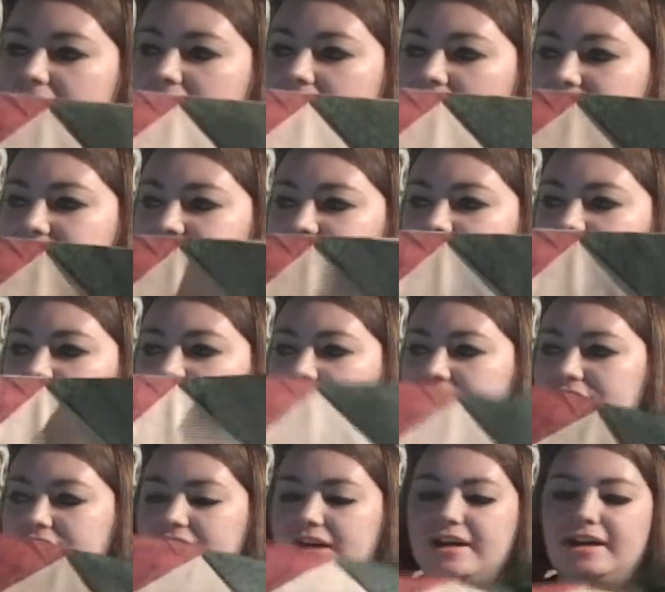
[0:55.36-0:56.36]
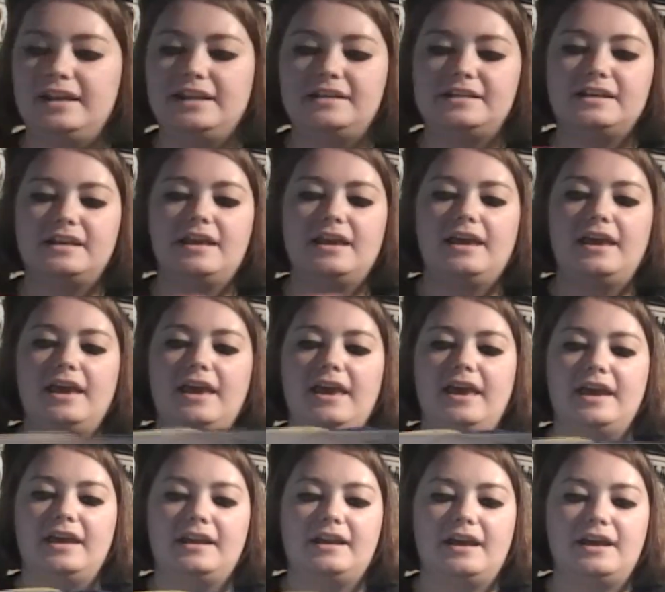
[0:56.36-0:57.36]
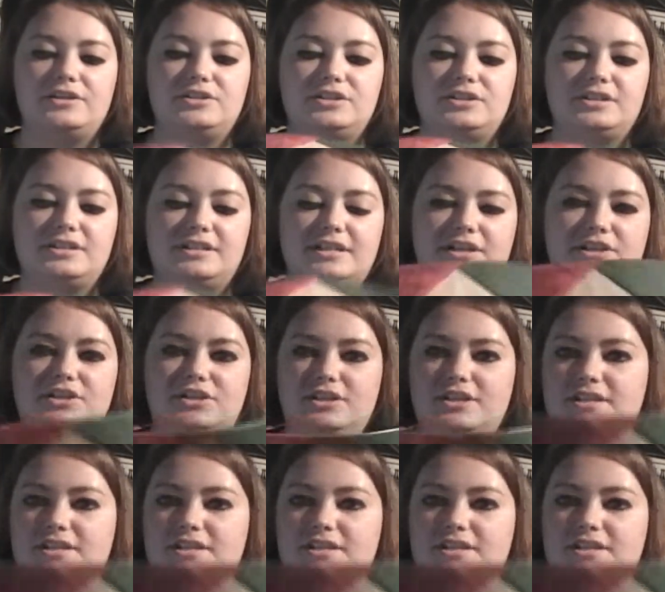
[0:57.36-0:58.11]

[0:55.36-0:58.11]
house colors on it, and I just stitched